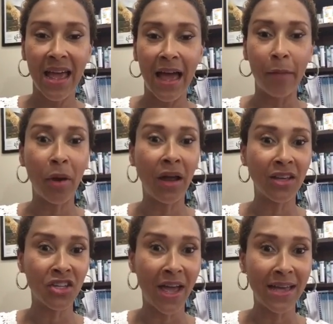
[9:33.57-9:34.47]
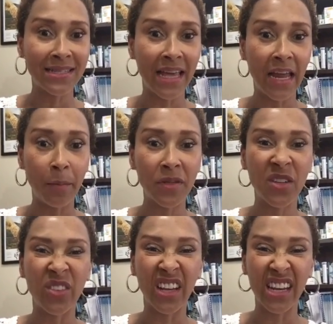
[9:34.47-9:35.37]
I apologize, that
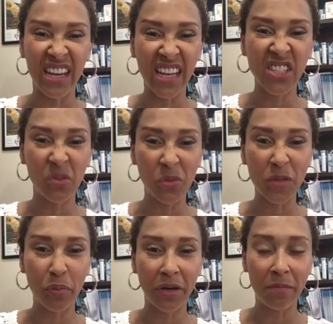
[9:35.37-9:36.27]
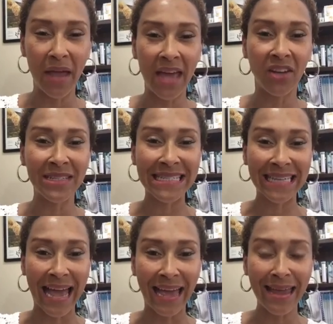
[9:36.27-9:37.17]
episode, the connection was pretty bad on
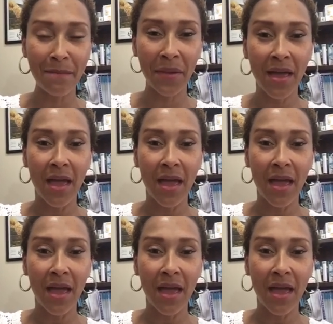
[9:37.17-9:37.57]
Skype,